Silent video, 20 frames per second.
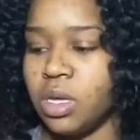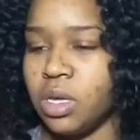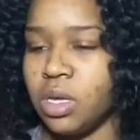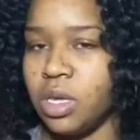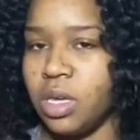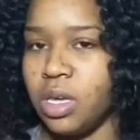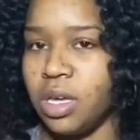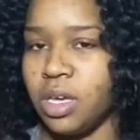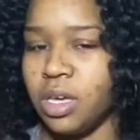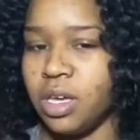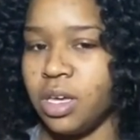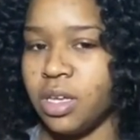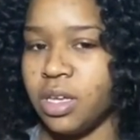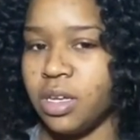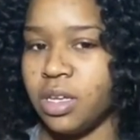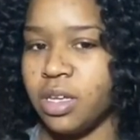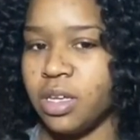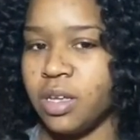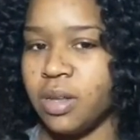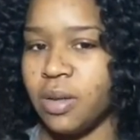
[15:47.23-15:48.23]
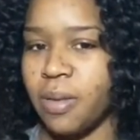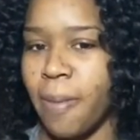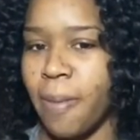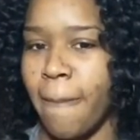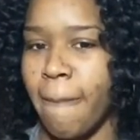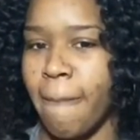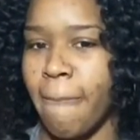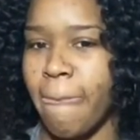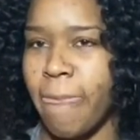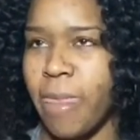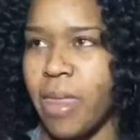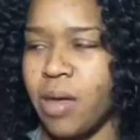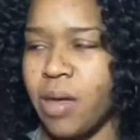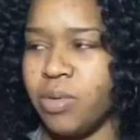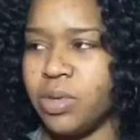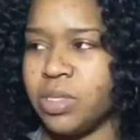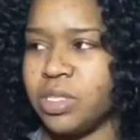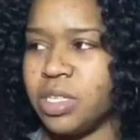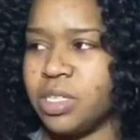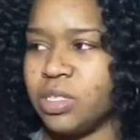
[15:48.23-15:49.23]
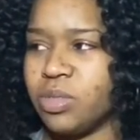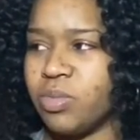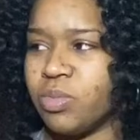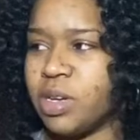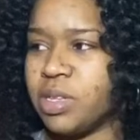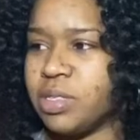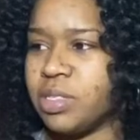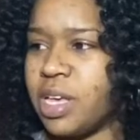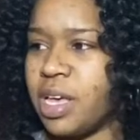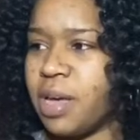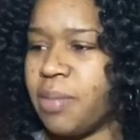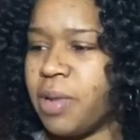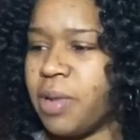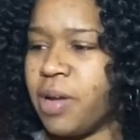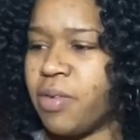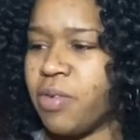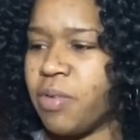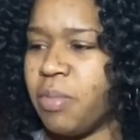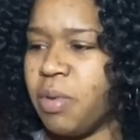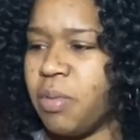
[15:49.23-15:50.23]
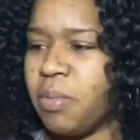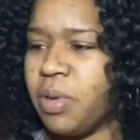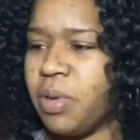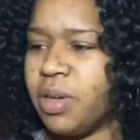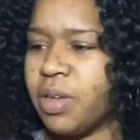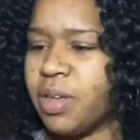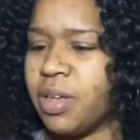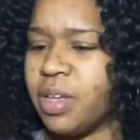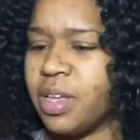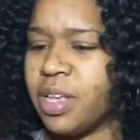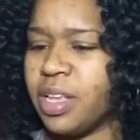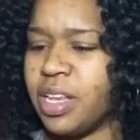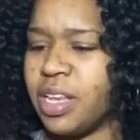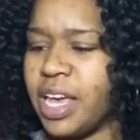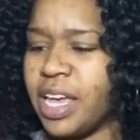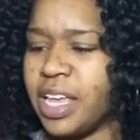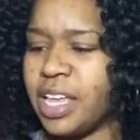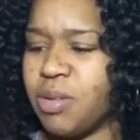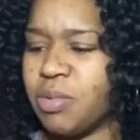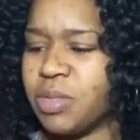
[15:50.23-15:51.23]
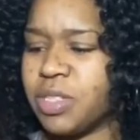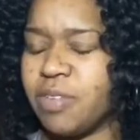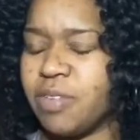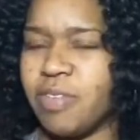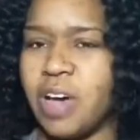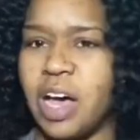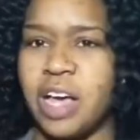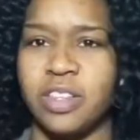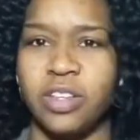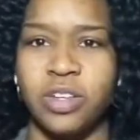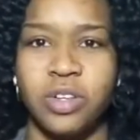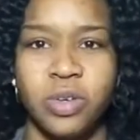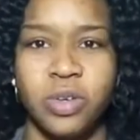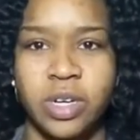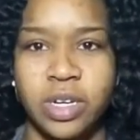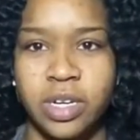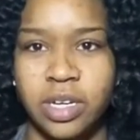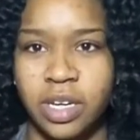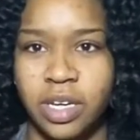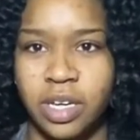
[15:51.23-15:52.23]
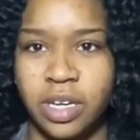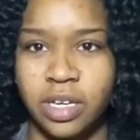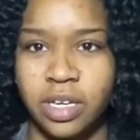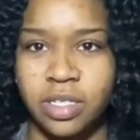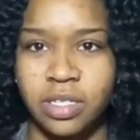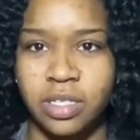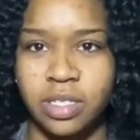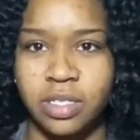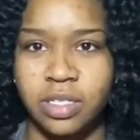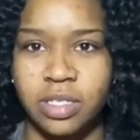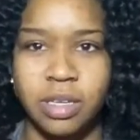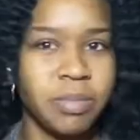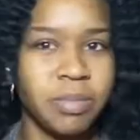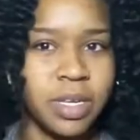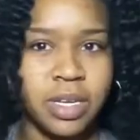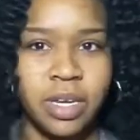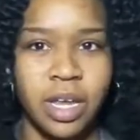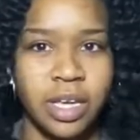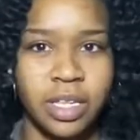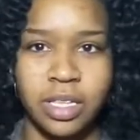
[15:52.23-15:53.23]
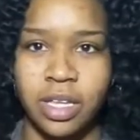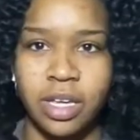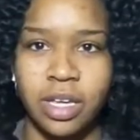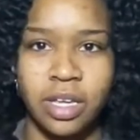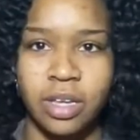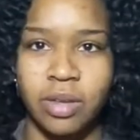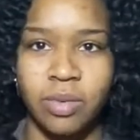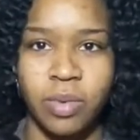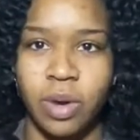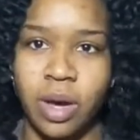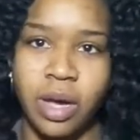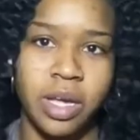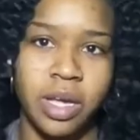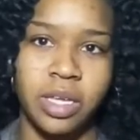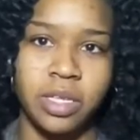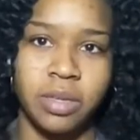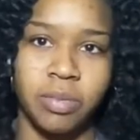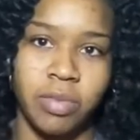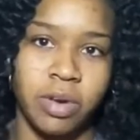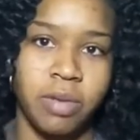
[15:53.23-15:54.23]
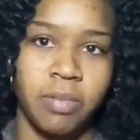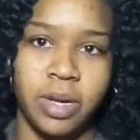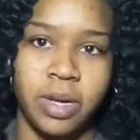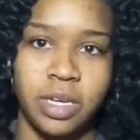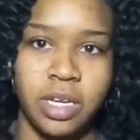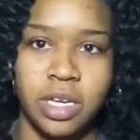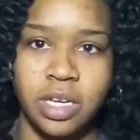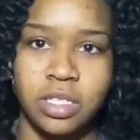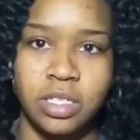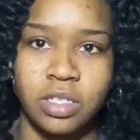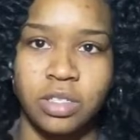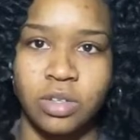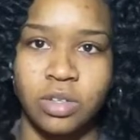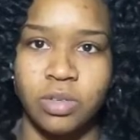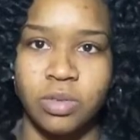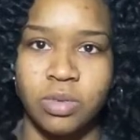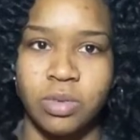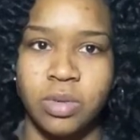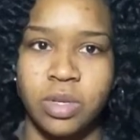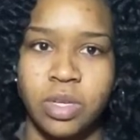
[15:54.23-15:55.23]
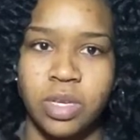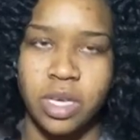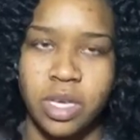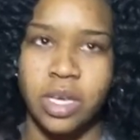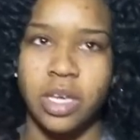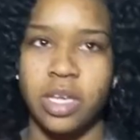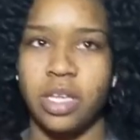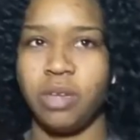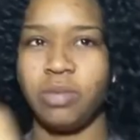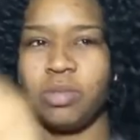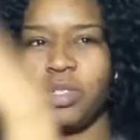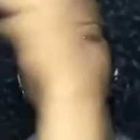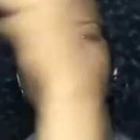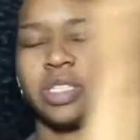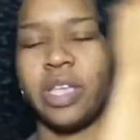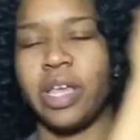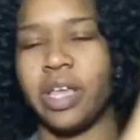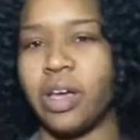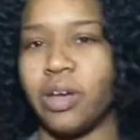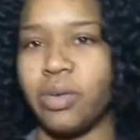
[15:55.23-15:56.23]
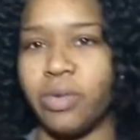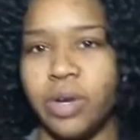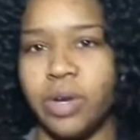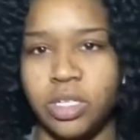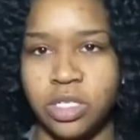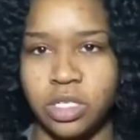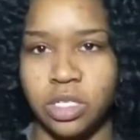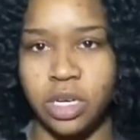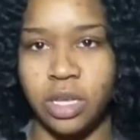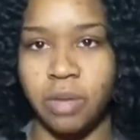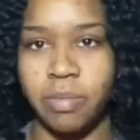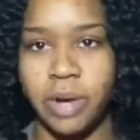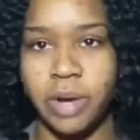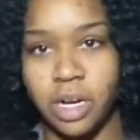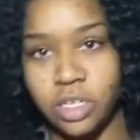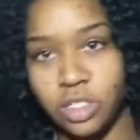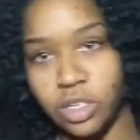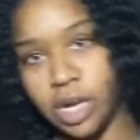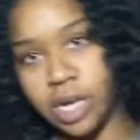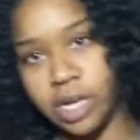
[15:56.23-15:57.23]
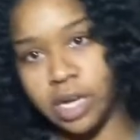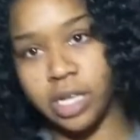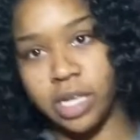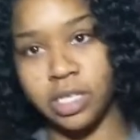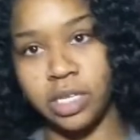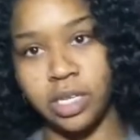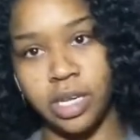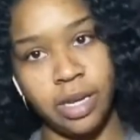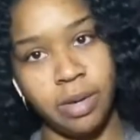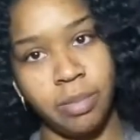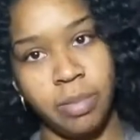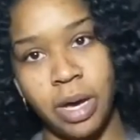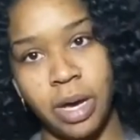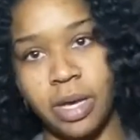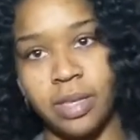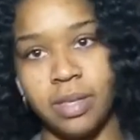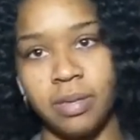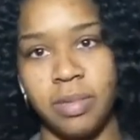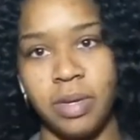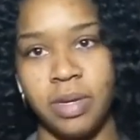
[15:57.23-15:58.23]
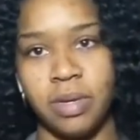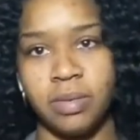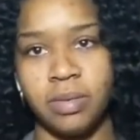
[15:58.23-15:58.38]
And it was this one time, and I remember, like, it was a father-daughter dance or something like that, where I had to bring my dad to school. And it was just like, I questioned it, but I tried not to let it bother me.